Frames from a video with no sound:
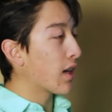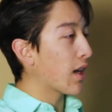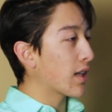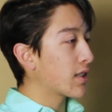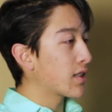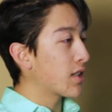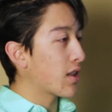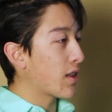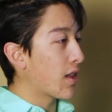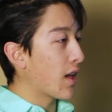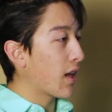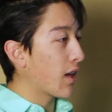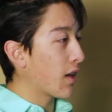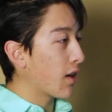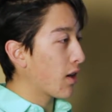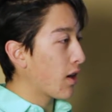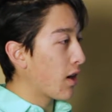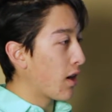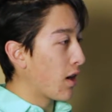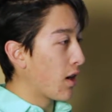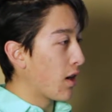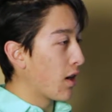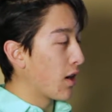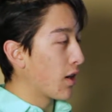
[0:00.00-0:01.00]
like to thank
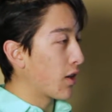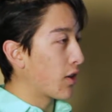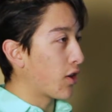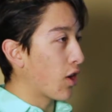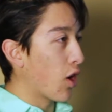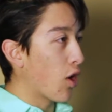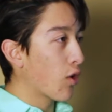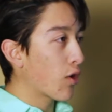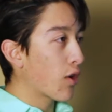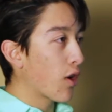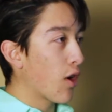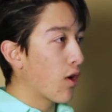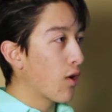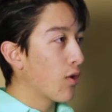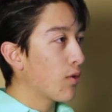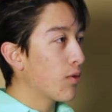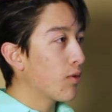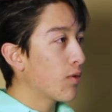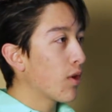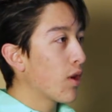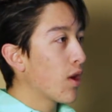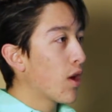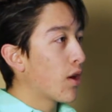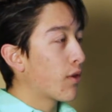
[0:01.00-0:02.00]
GOCO
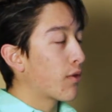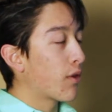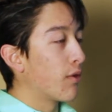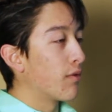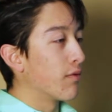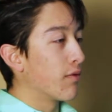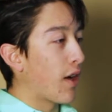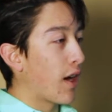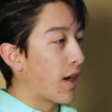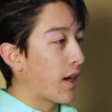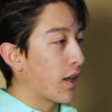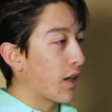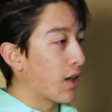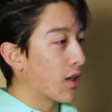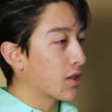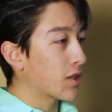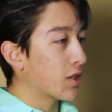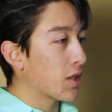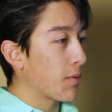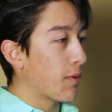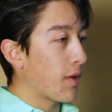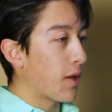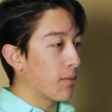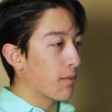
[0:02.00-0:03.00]
for inviting us
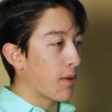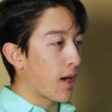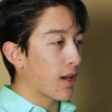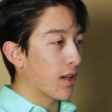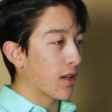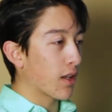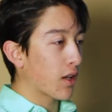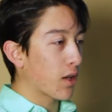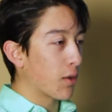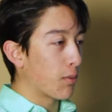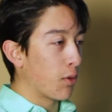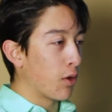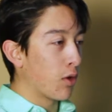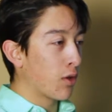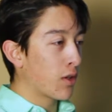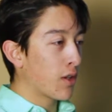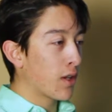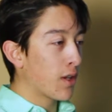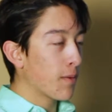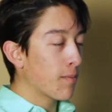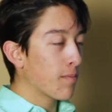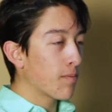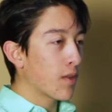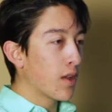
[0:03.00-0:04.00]
to be a pilot
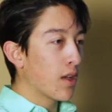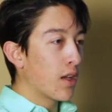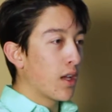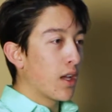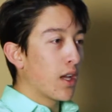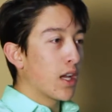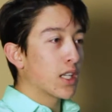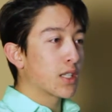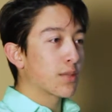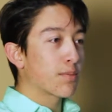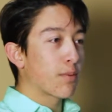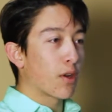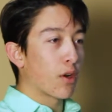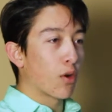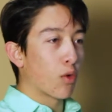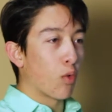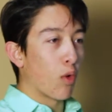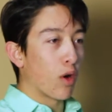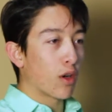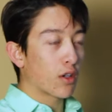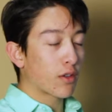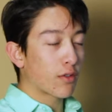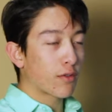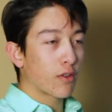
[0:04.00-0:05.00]
community. It's been a
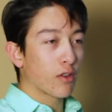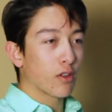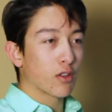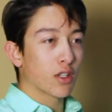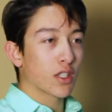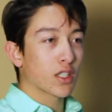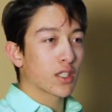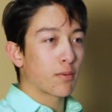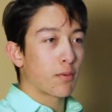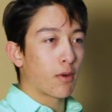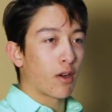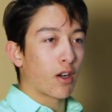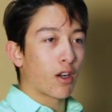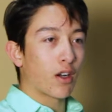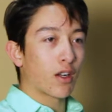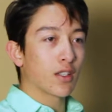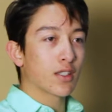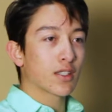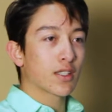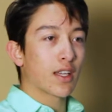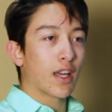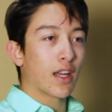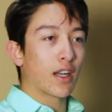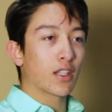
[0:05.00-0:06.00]
wonderful
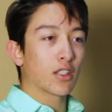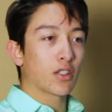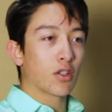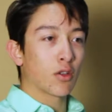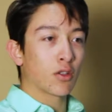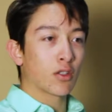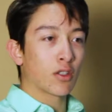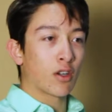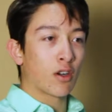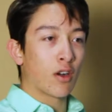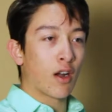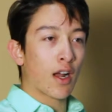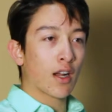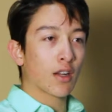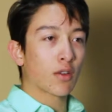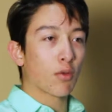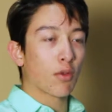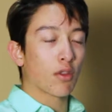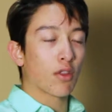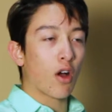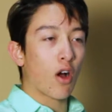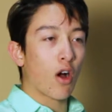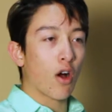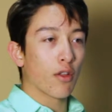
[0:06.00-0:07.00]
experience getting to interact
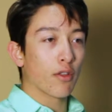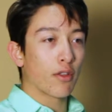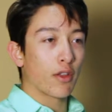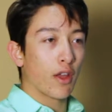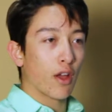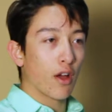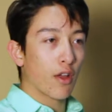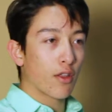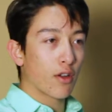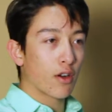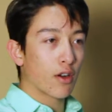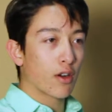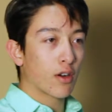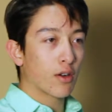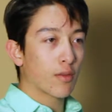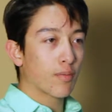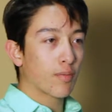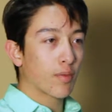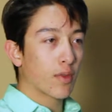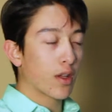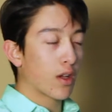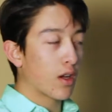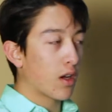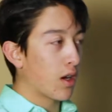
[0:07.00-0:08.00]
with all the other
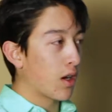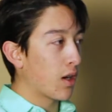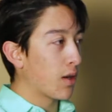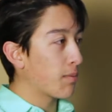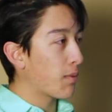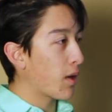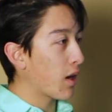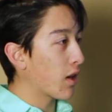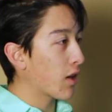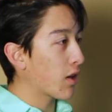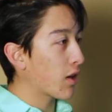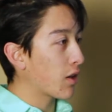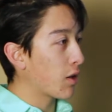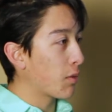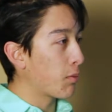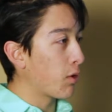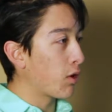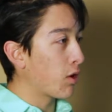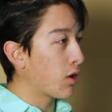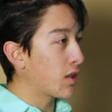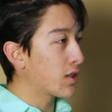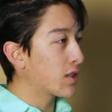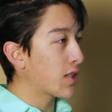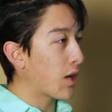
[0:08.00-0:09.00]
pilot
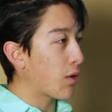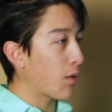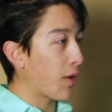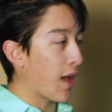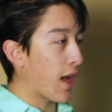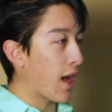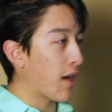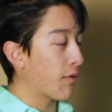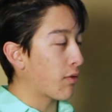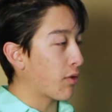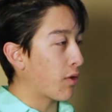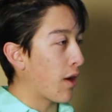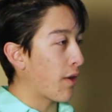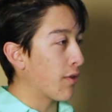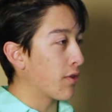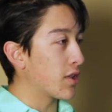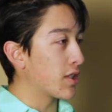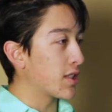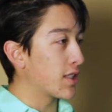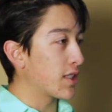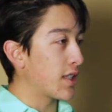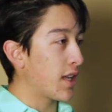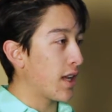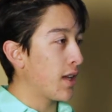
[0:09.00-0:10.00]
communities that we have around the
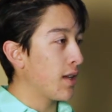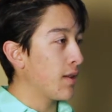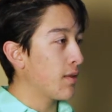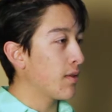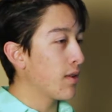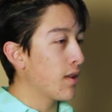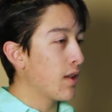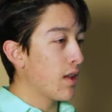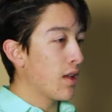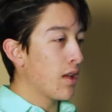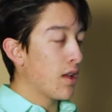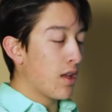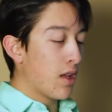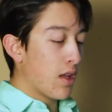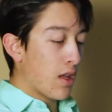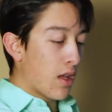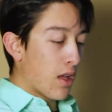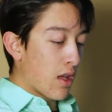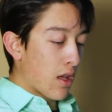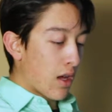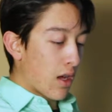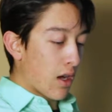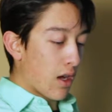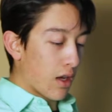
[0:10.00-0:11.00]
state.
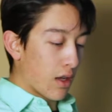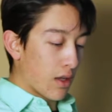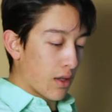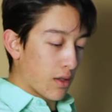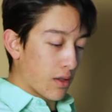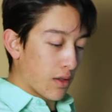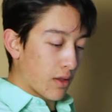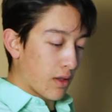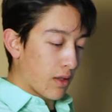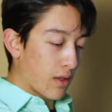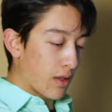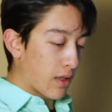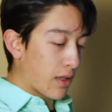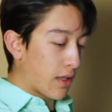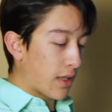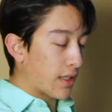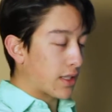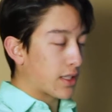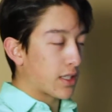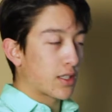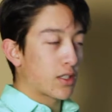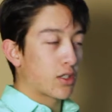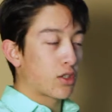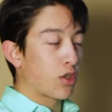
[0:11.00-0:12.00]

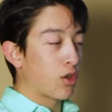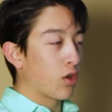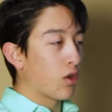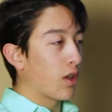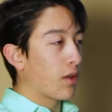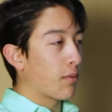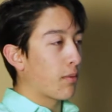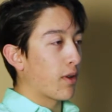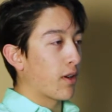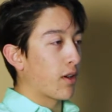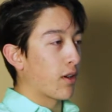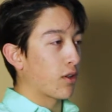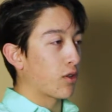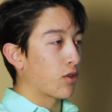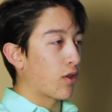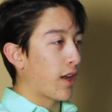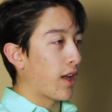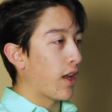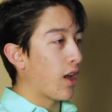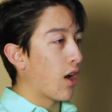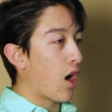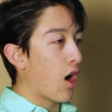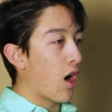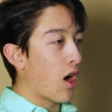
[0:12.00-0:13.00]
It's truly been a
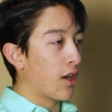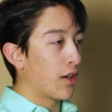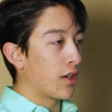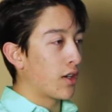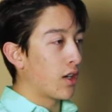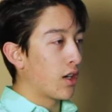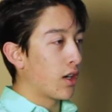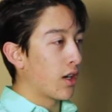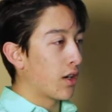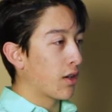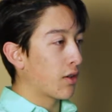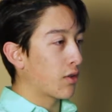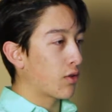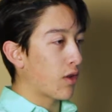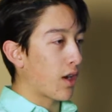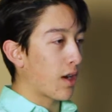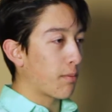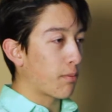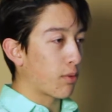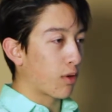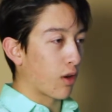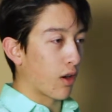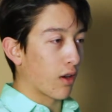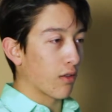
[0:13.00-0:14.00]
great honor and great
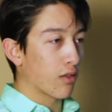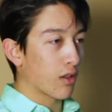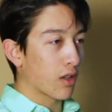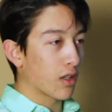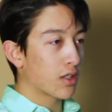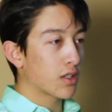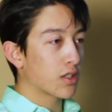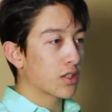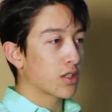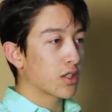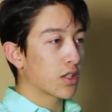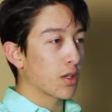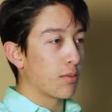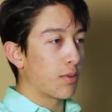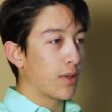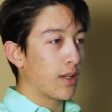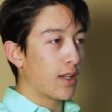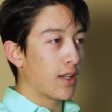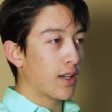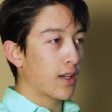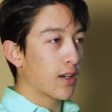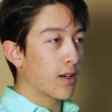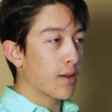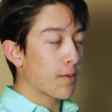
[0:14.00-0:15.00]
privilege to be
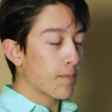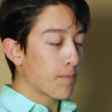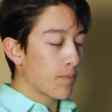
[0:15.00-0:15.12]
here.